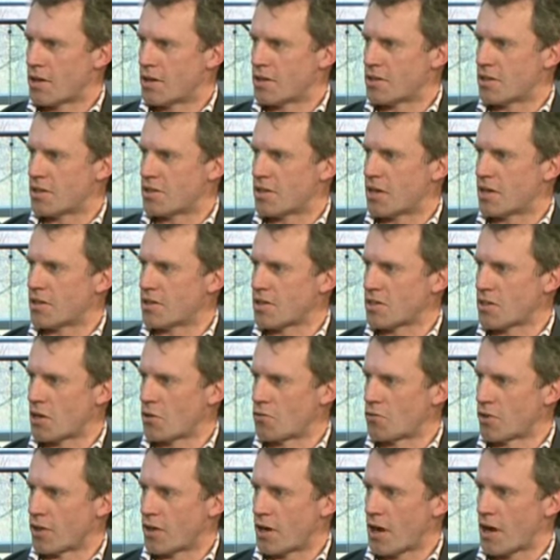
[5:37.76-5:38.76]
to tell a
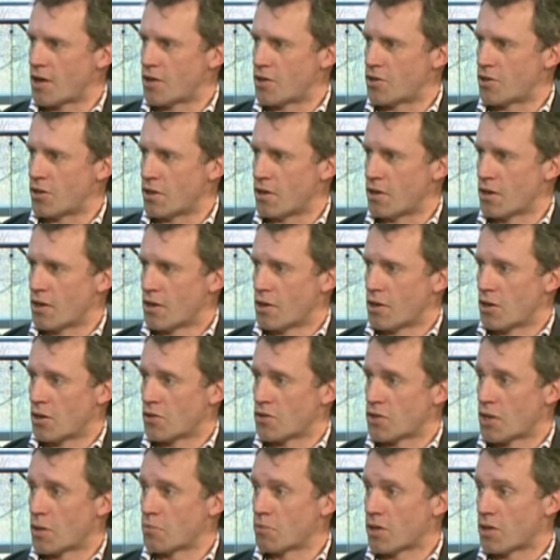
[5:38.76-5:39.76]
sovereign country
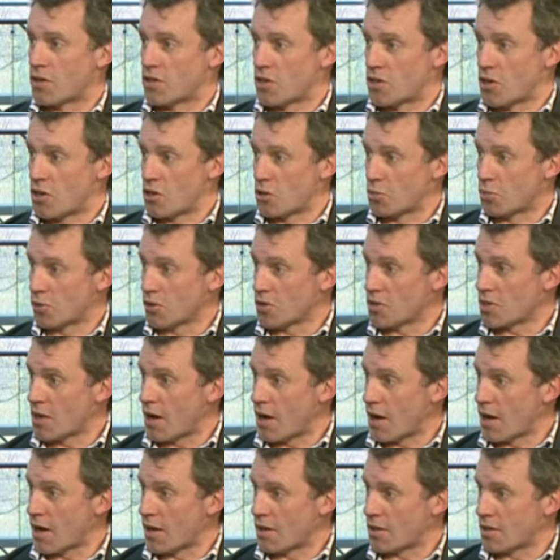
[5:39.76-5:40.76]
of some considerable
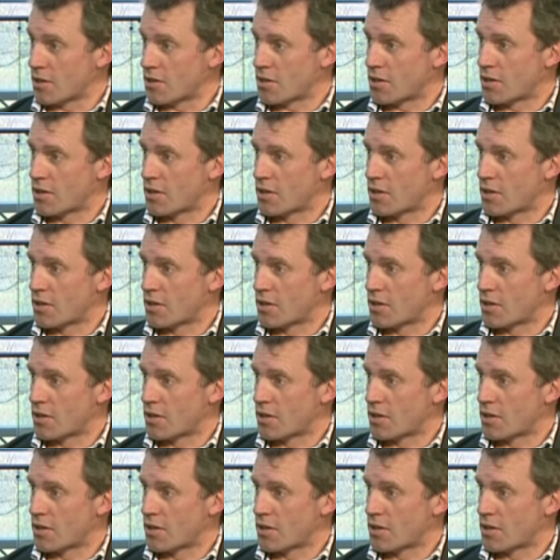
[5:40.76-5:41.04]
size